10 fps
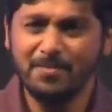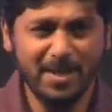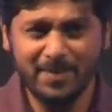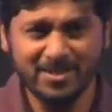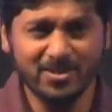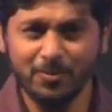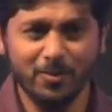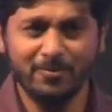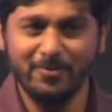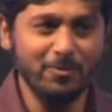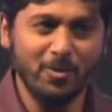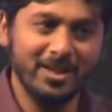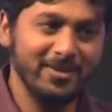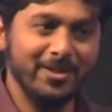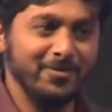Maybe it's not what we
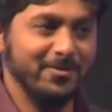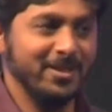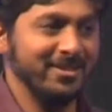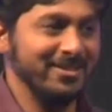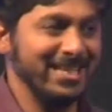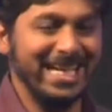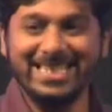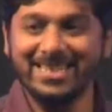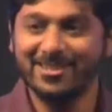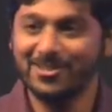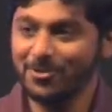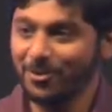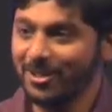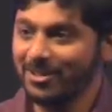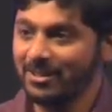wanted when we were 18 years old.